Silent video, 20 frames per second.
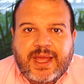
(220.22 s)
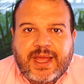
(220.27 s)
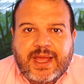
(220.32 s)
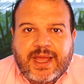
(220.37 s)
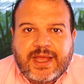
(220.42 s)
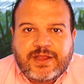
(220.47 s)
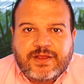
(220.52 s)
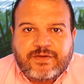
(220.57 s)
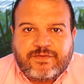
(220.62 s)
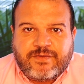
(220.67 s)

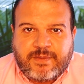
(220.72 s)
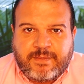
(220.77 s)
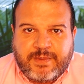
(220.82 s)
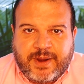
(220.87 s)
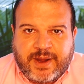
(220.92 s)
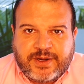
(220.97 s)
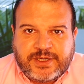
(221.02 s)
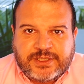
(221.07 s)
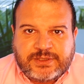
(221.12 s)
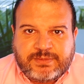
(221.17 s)
in the
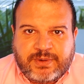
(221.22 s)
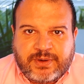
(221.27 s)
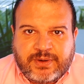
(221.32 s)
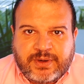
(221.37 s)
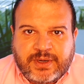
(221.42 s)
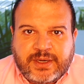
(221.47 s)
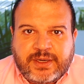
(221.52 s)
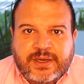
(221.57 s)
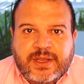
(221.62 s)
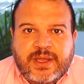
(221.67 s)
forbearance
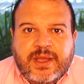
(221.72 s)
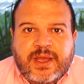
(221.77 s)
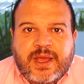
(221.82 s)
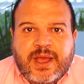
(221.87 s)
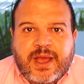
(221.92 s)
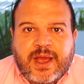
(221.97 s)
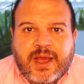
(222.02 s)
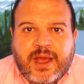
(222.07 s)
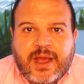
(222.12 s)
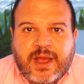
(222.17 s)
period,
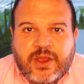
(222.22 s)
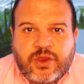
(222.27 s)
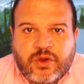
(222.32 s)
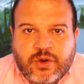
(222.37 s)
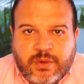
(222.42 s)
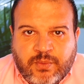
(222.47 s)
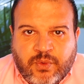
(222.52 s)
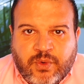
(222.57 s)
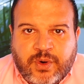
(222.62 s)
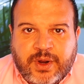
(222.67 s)
your
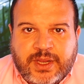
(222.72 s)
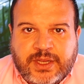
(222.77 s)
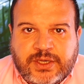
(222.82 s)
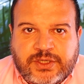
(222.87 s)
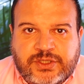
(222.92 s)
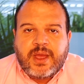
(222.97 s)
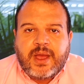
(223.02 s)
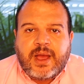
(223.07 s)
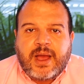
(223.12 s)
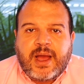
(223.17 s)
mortgage.